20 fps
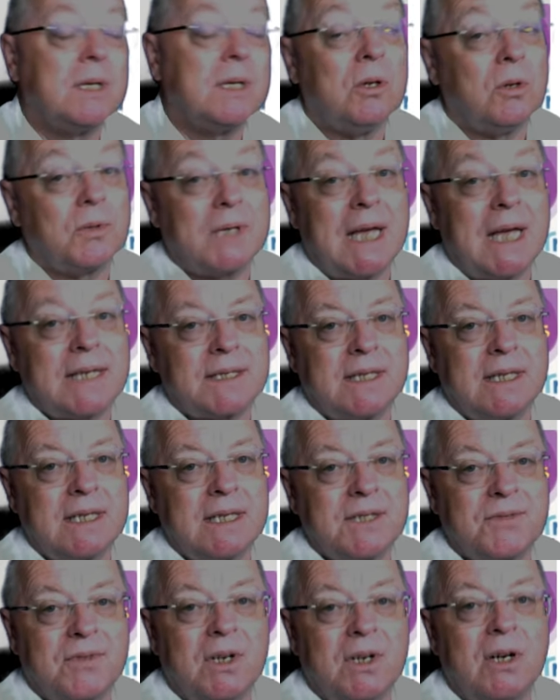
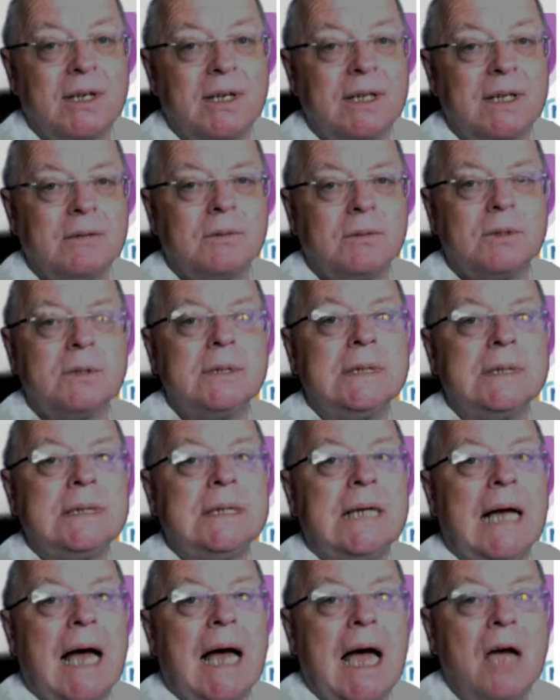Audacity's fine, it will
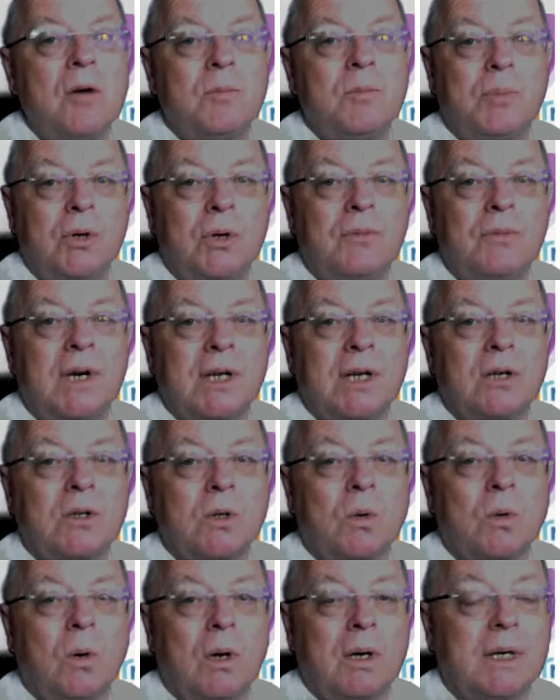output very good
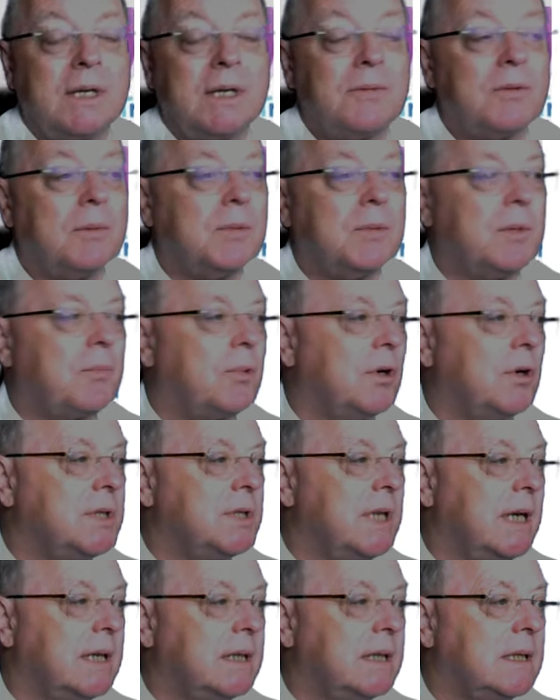quality from your
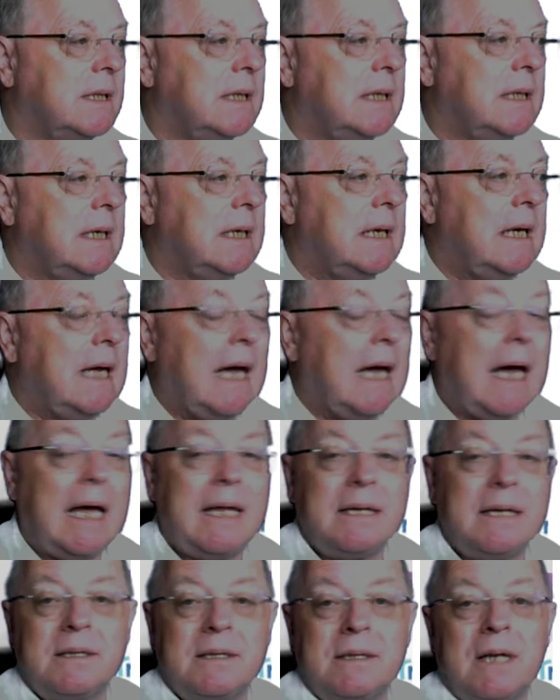project.
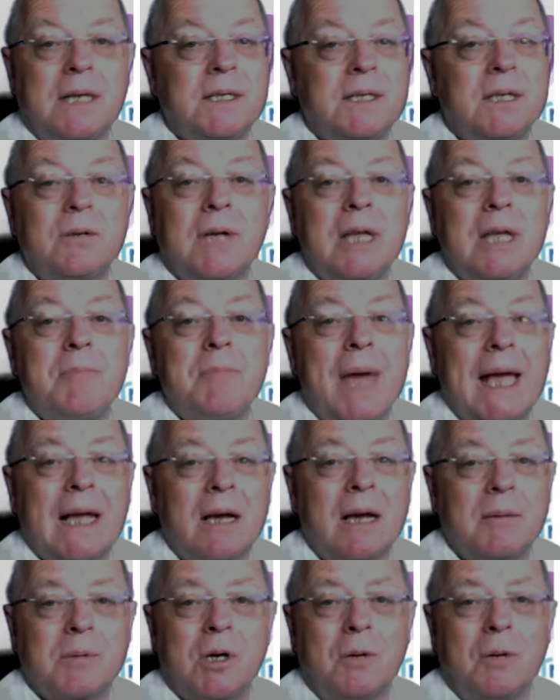And do keep
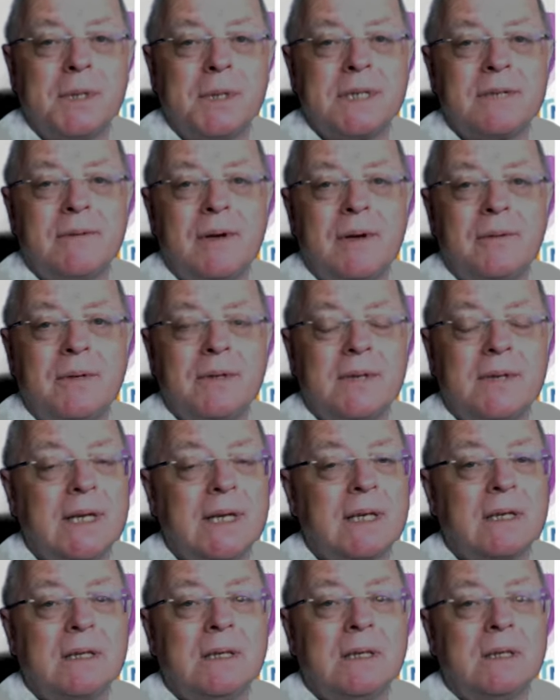backup copies of
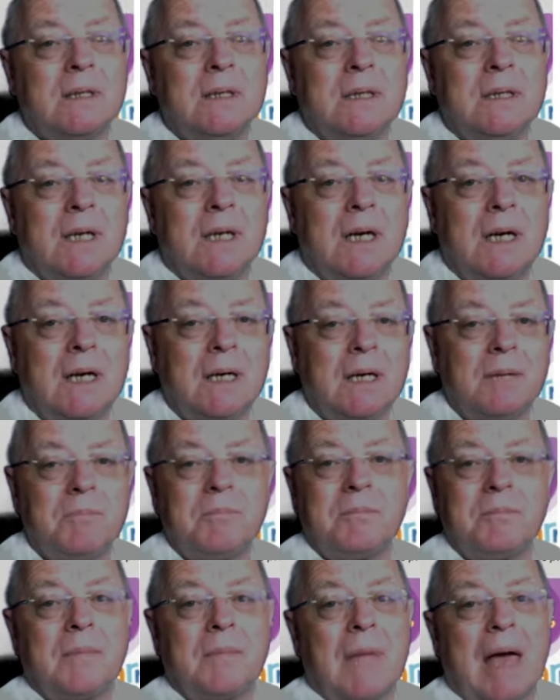everything.
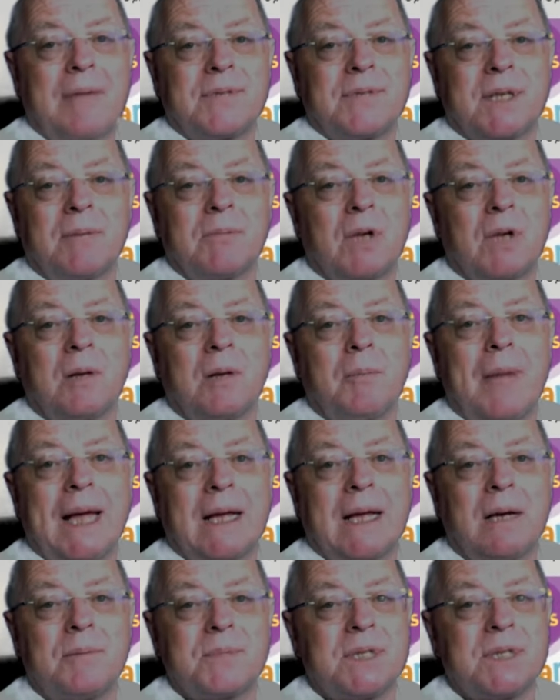Have some kind of
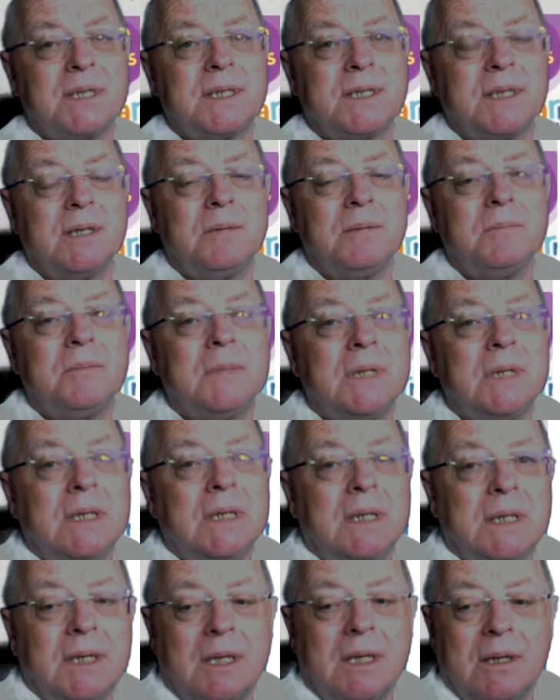backup system,
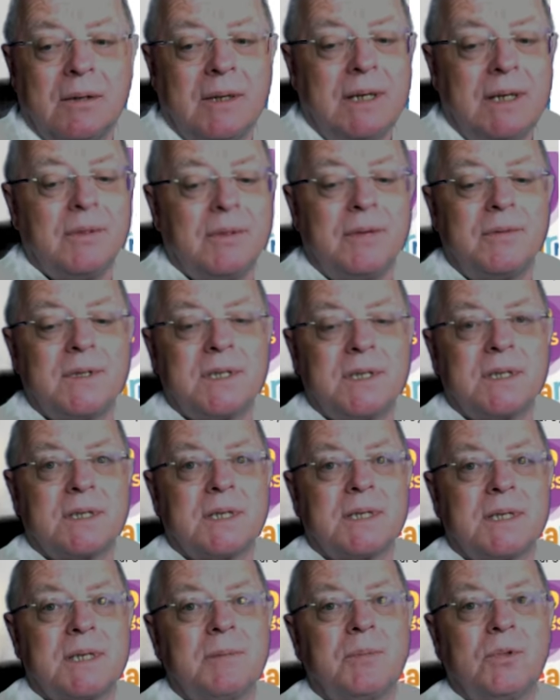you know, even if it's just
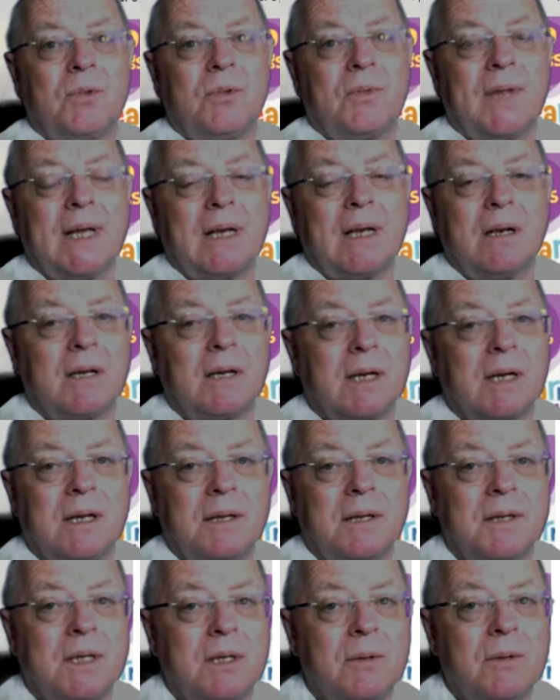a simple thing like
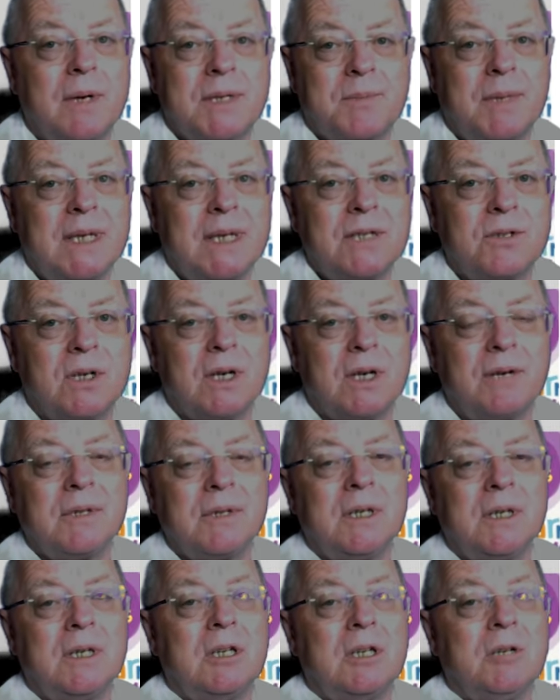another USB drive.
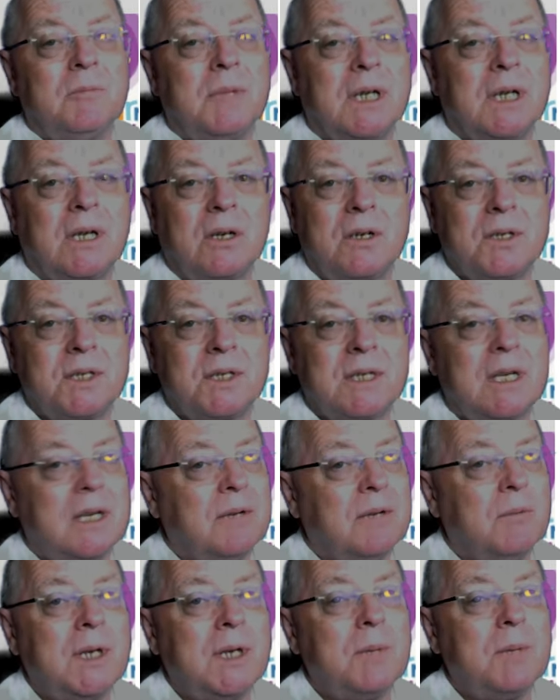Because
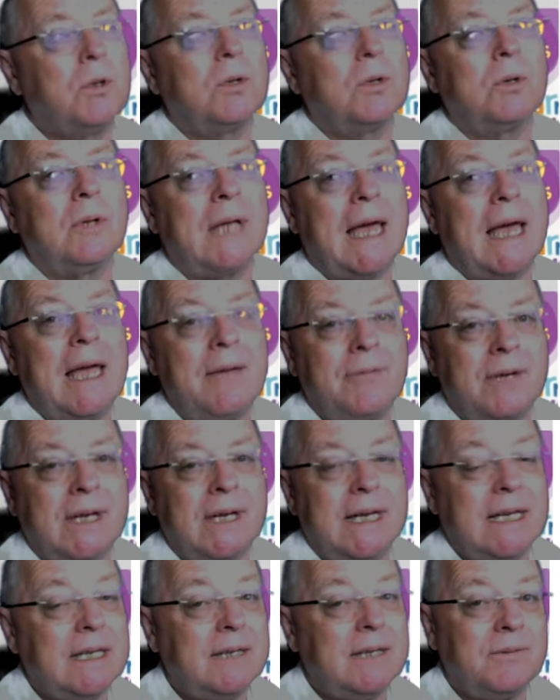when you put all that effort
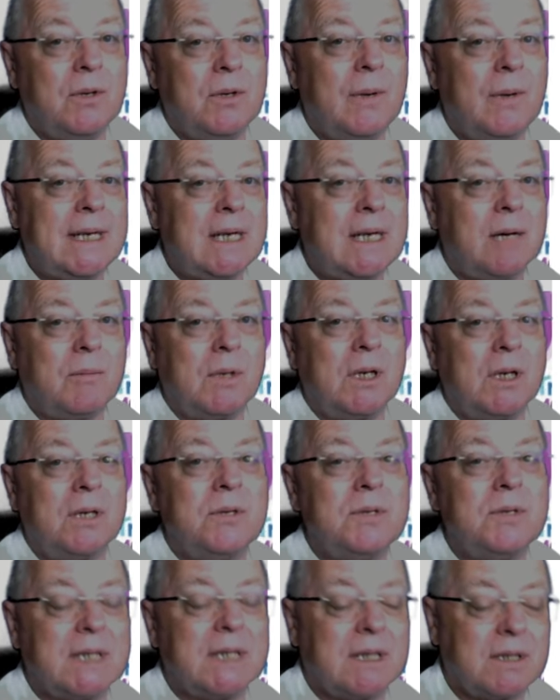in, if you end up
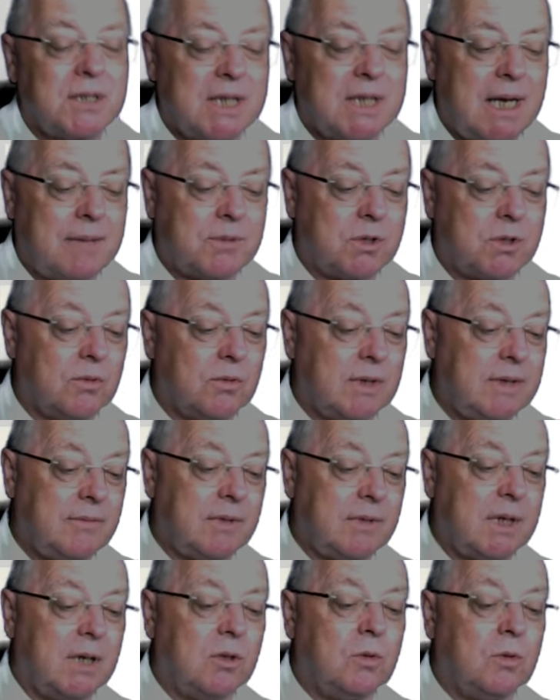losing a chapter or even
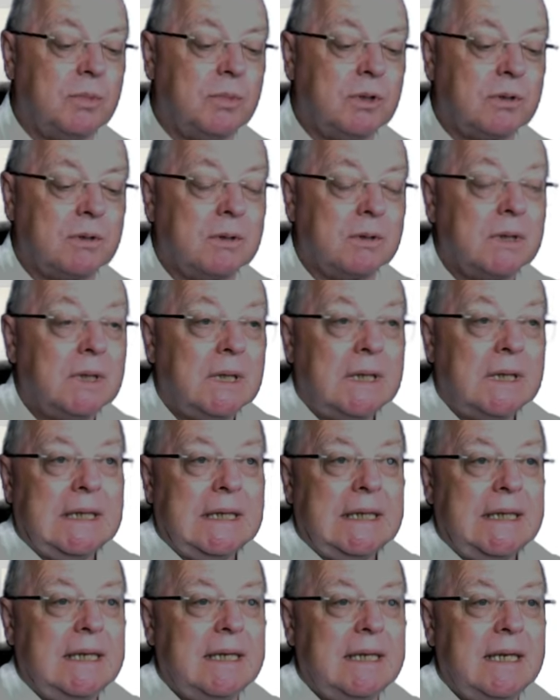the whole book,
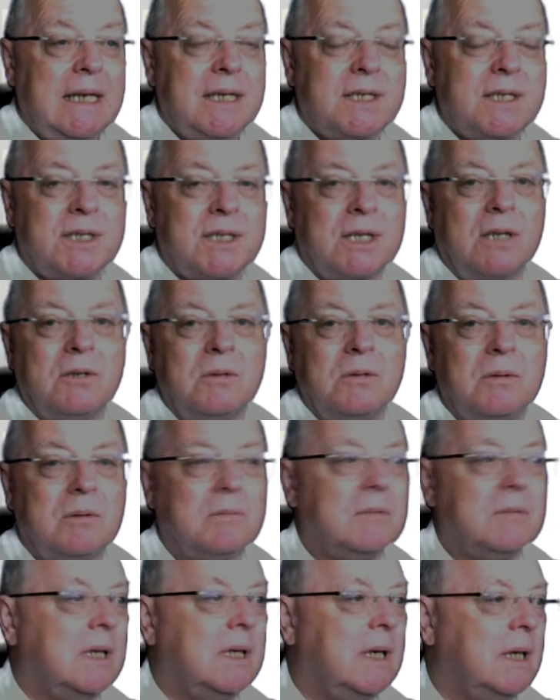it's so
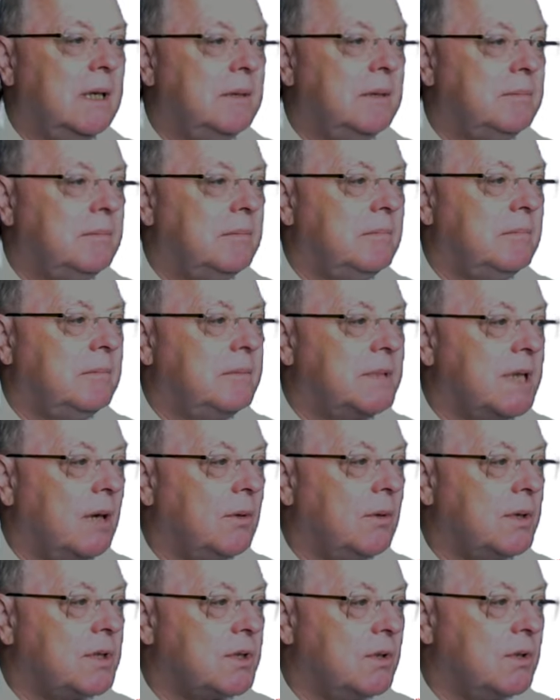
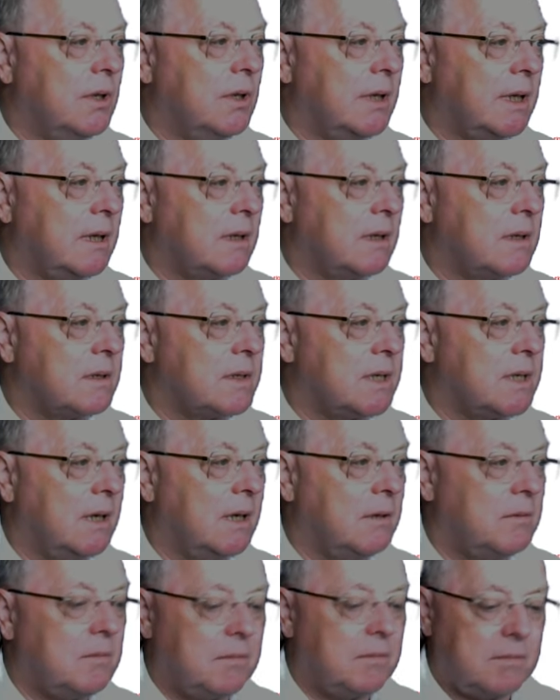soul destroying.
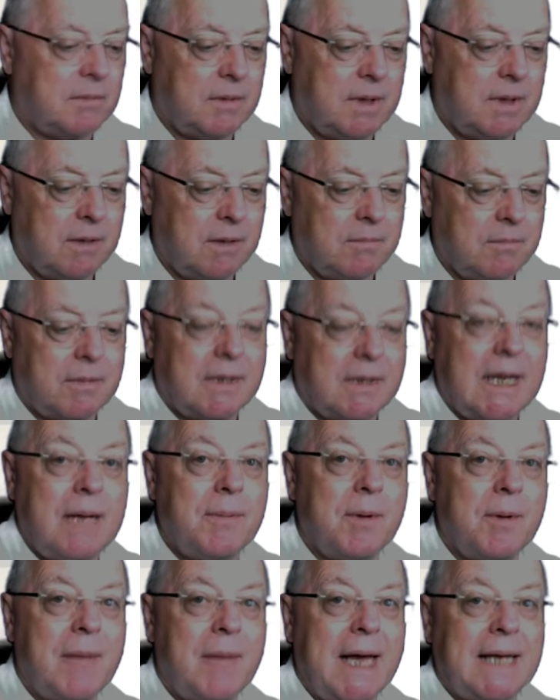So, you know, keep
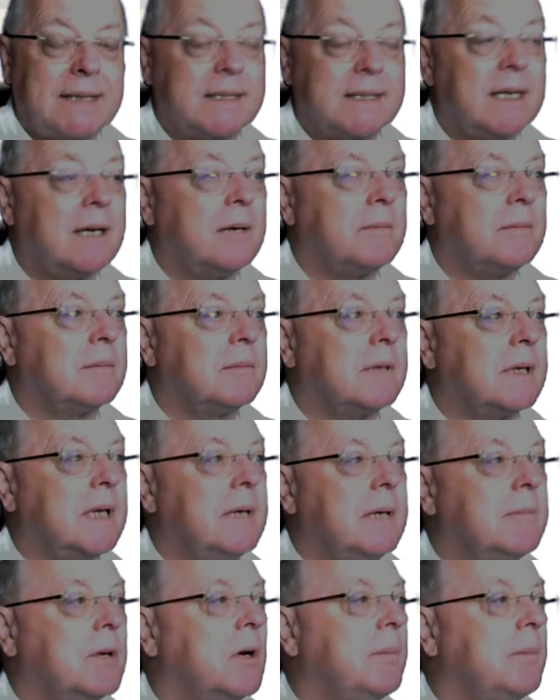it backed up,
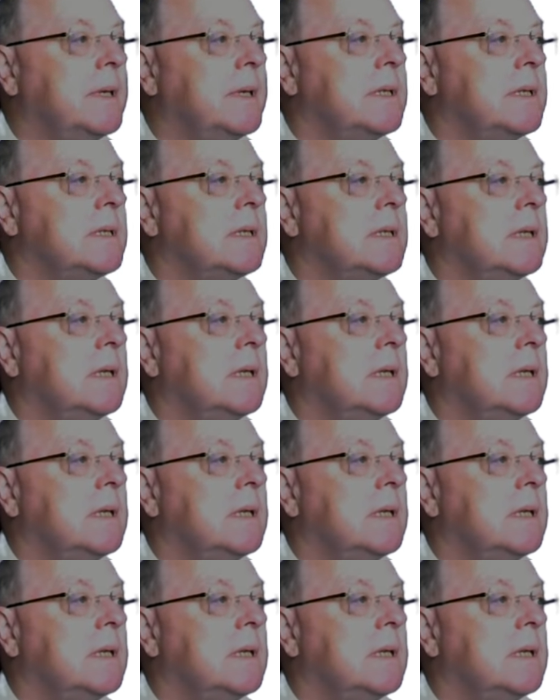keep copies.